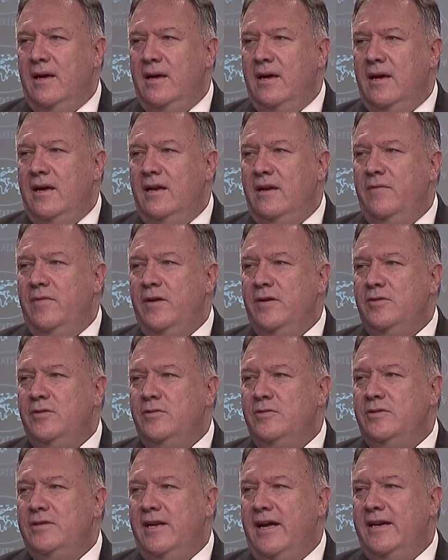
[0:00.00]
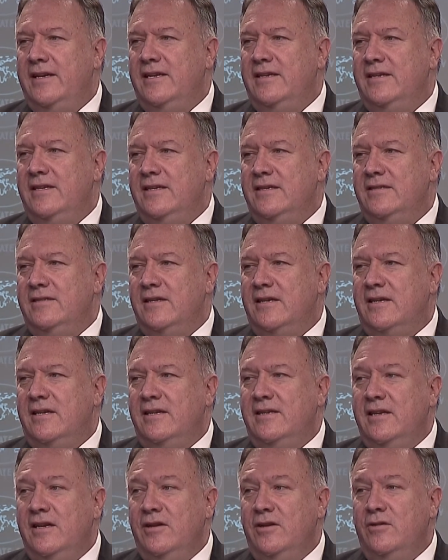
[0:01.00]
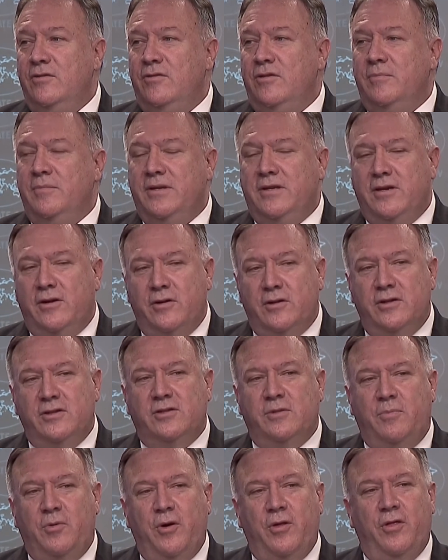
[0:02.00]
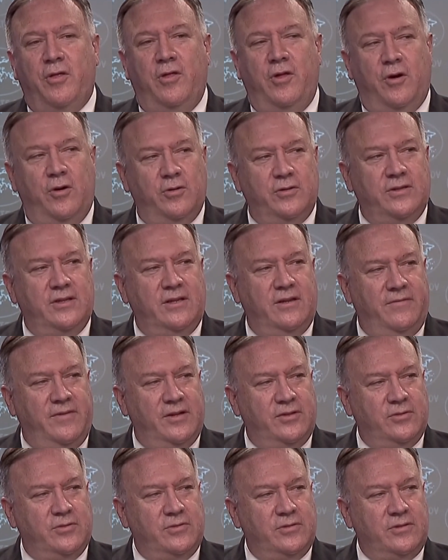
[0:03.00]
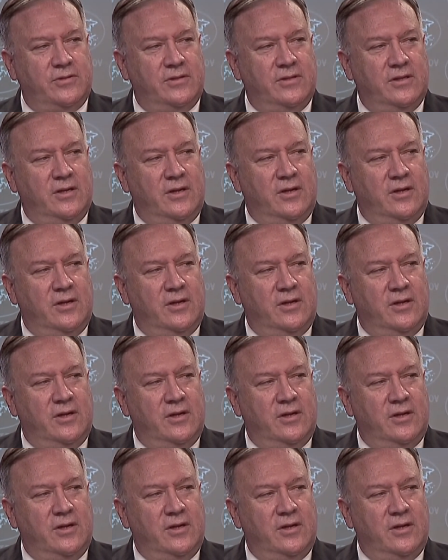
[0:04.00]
individuals and entities that continue to materially support those individuals